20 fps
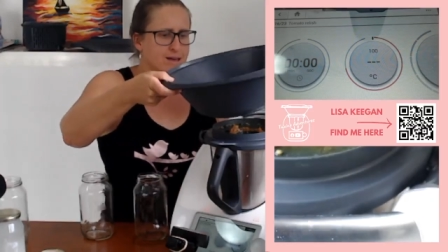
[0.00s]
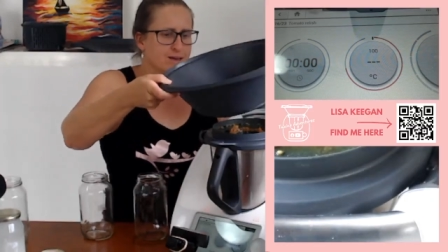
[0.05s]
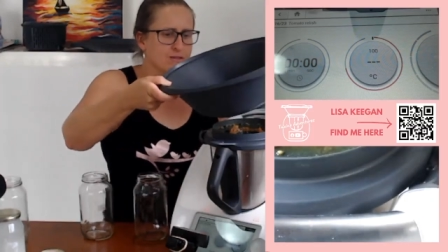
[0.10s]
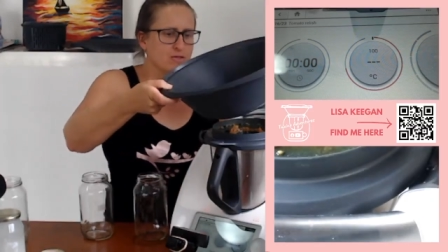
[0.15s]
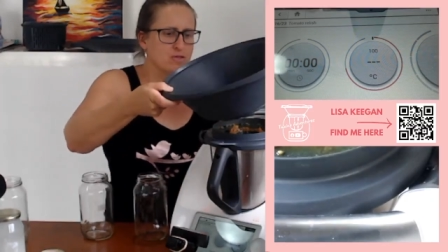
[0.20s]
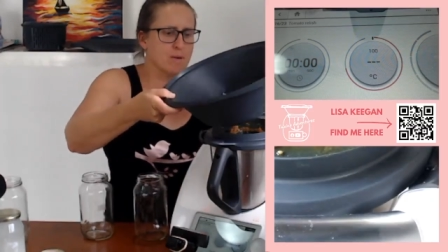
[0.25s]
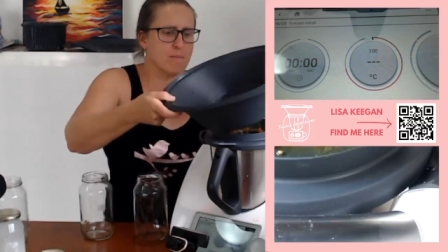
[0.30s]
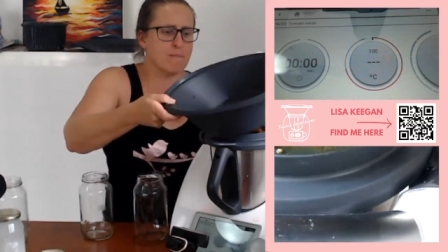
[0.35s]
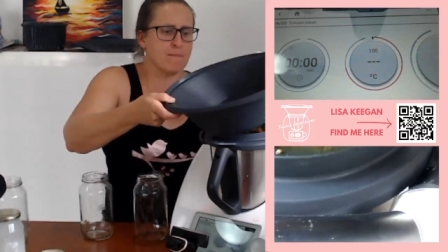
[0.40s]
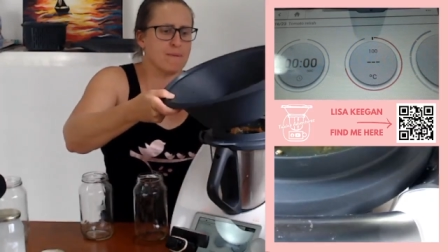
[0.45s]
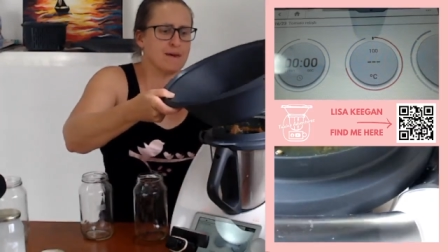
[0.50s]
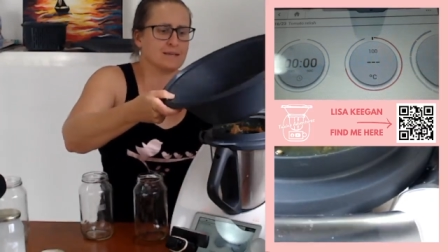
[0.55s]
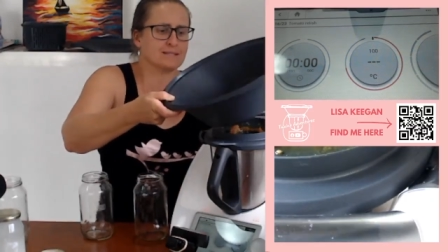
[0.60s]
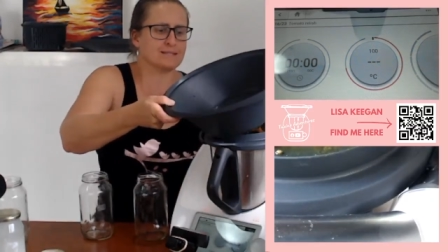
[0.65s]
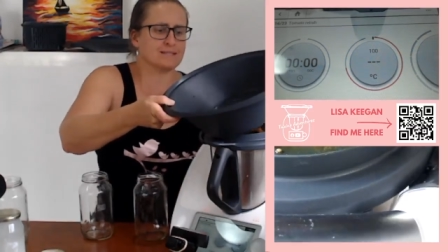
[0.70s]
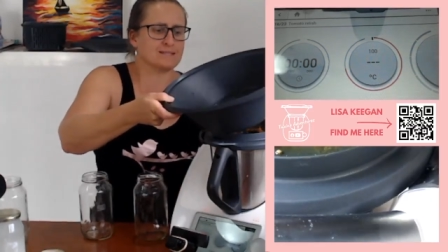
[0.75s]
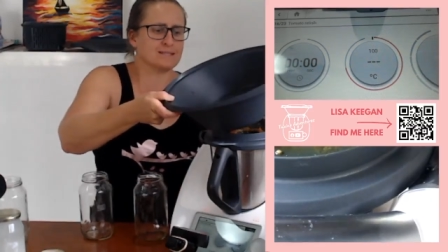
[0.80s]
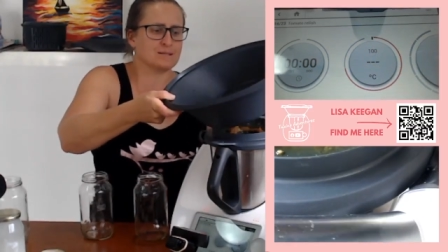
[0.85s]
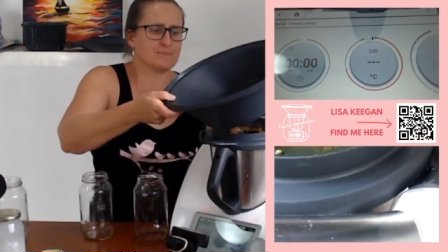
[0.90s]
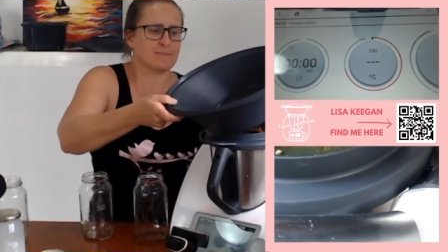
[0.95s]
the mess
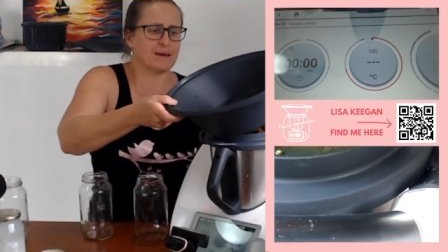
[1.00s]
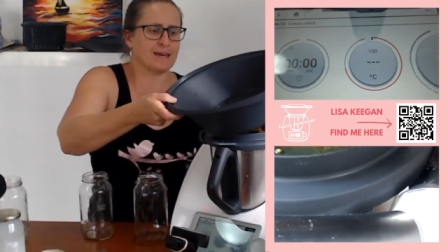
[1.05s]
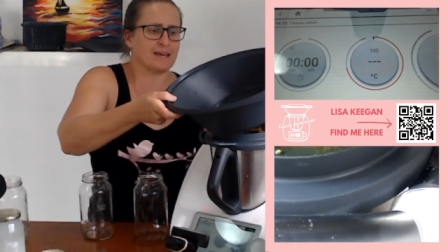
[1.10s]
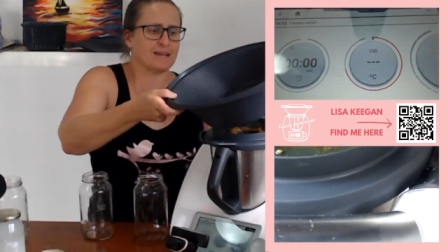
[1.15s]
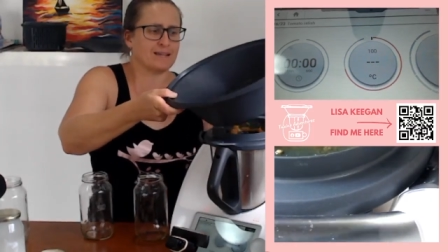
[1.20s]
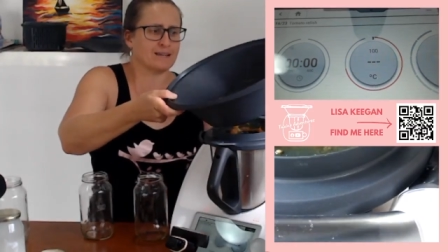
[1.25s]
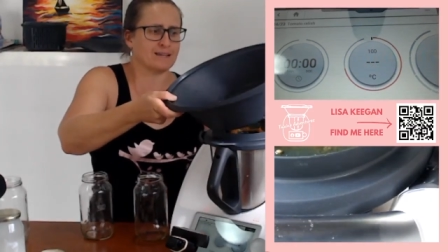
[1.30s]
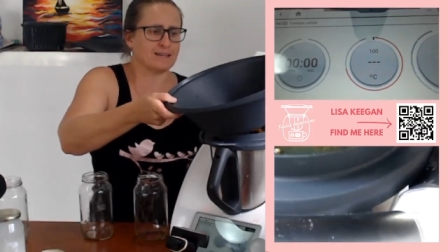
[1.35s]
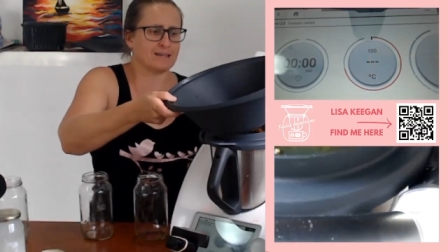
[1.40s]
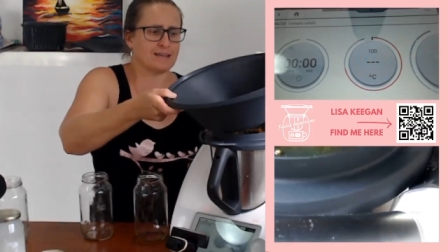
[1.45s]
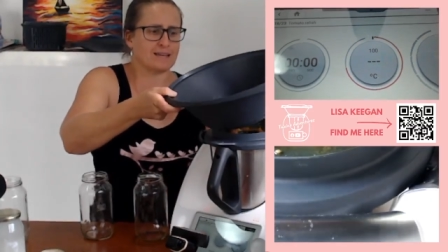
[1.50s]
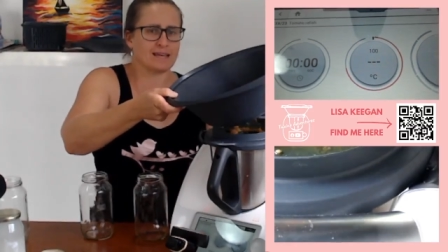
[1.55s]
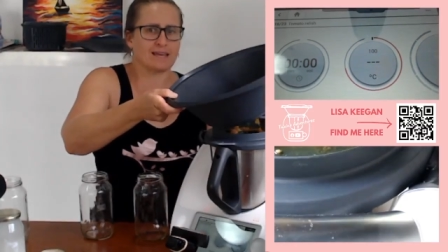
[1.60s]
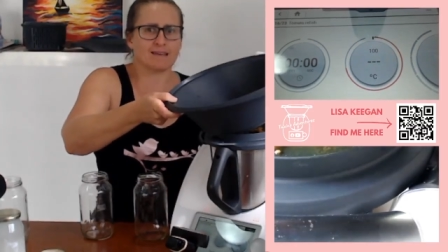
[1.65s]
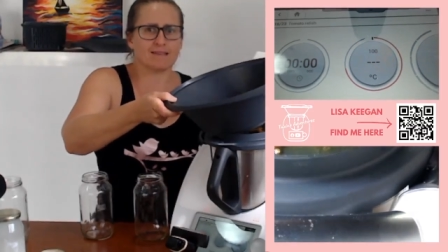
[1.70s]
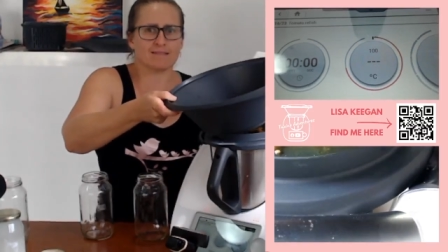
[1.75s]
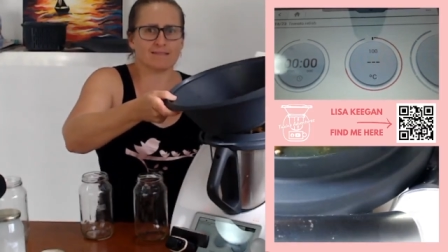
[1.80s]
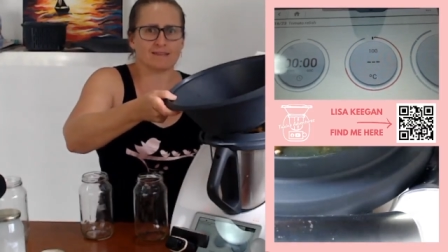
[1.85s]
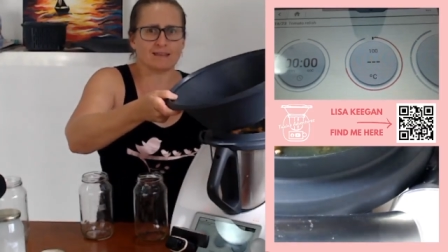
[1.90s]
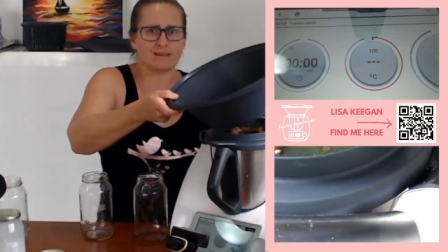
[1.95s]
it's made
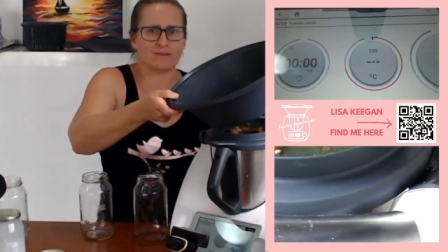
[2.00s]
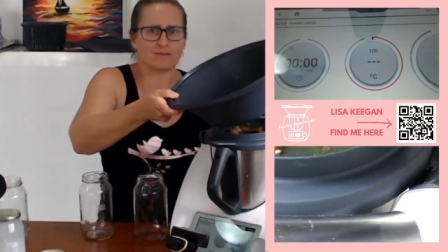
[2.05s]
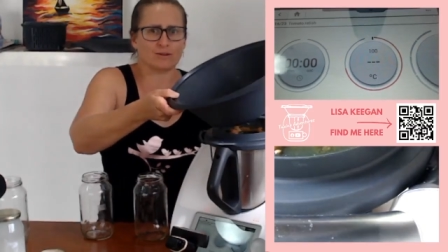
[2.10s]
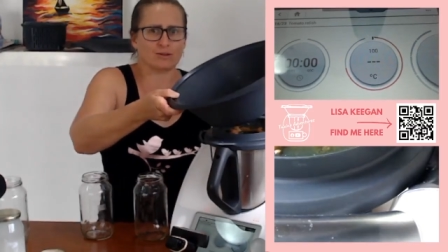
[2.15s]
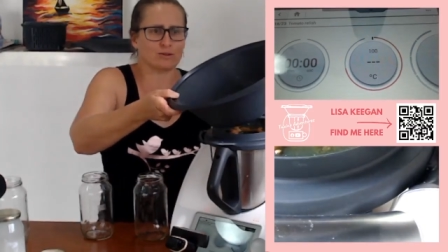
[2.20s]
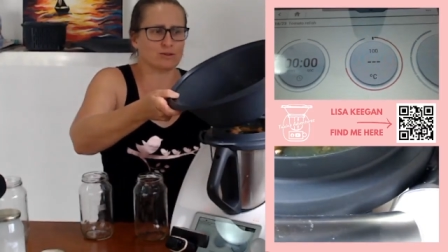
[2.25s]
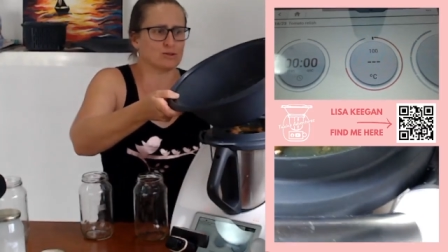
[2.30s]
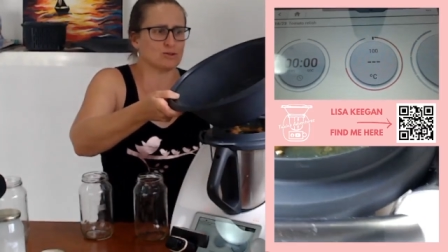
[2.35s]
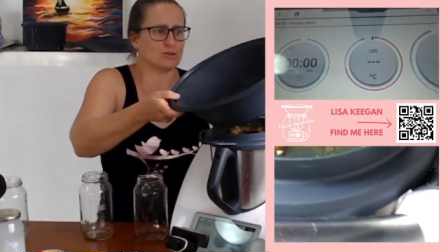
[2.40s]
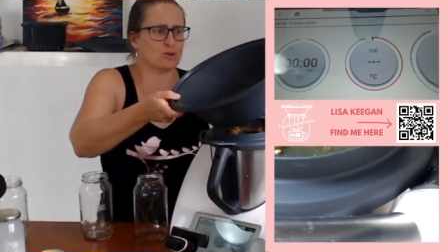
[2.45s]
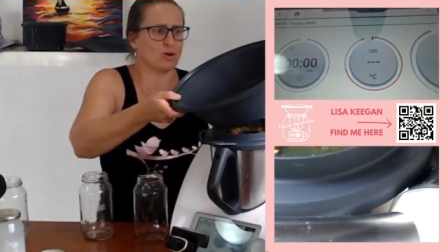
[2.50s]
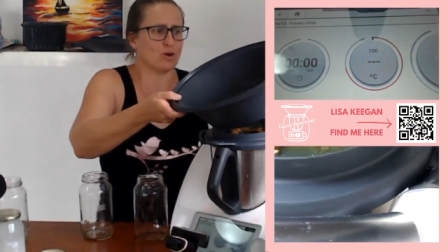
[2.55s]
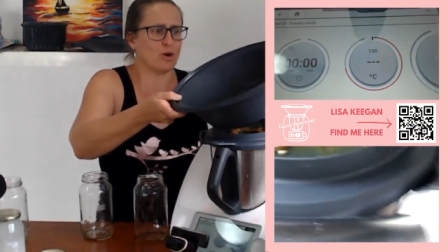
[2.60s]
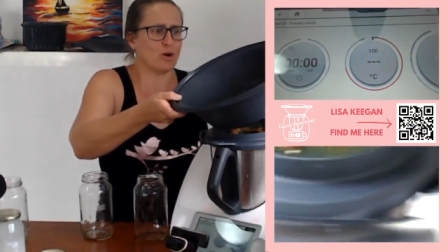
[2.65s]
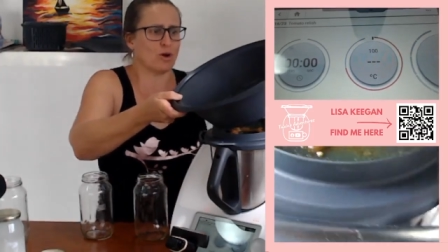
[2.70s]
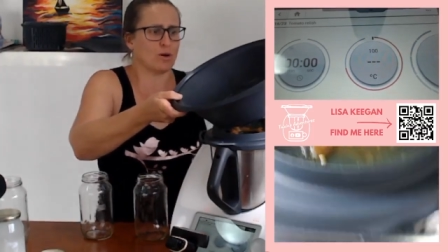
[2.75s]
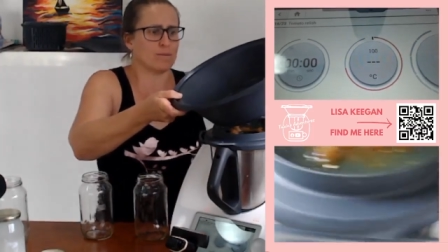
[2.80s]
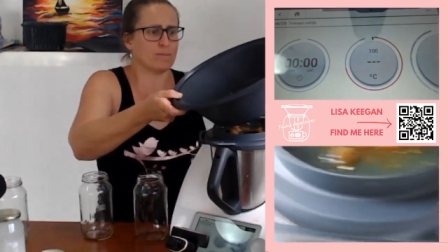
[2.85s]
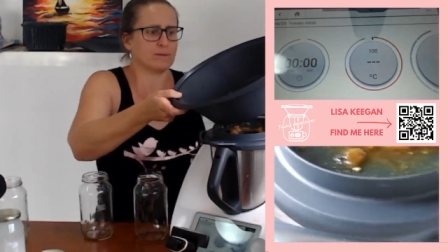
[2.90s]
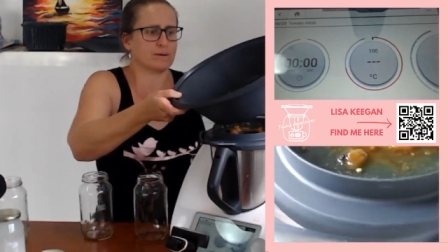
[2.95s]
underneath, and even on
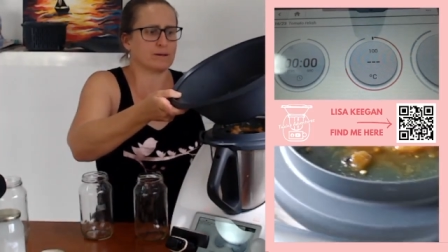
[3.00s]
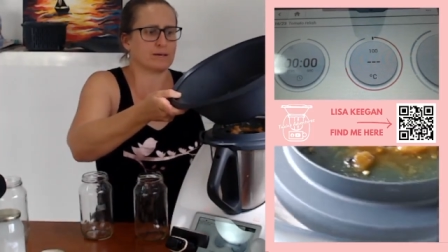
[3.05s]
top,